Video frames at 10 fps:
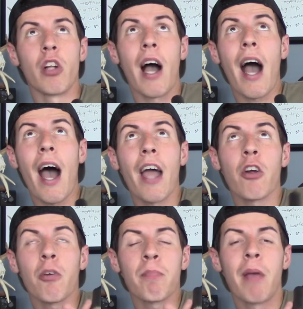
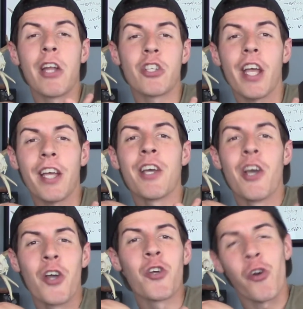higher pitching
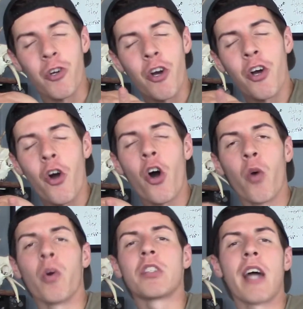your grunt
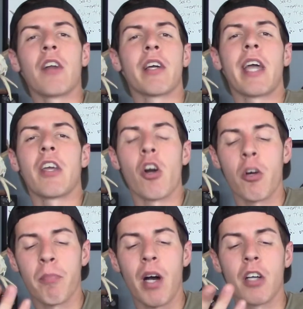call will sound like a
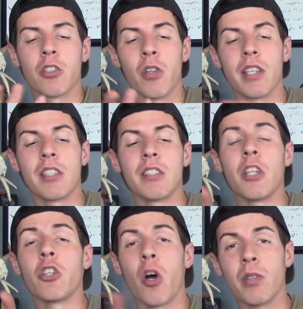younger buck. So this is
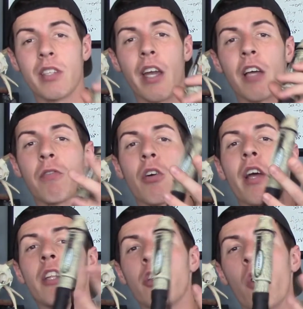the doe setting for
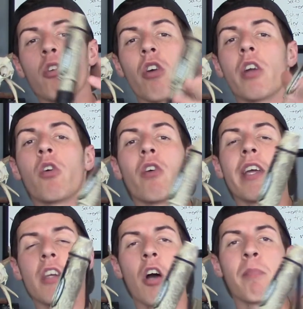a doe grunt or a
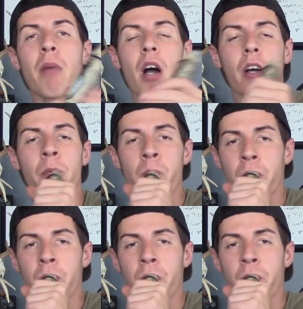young buck.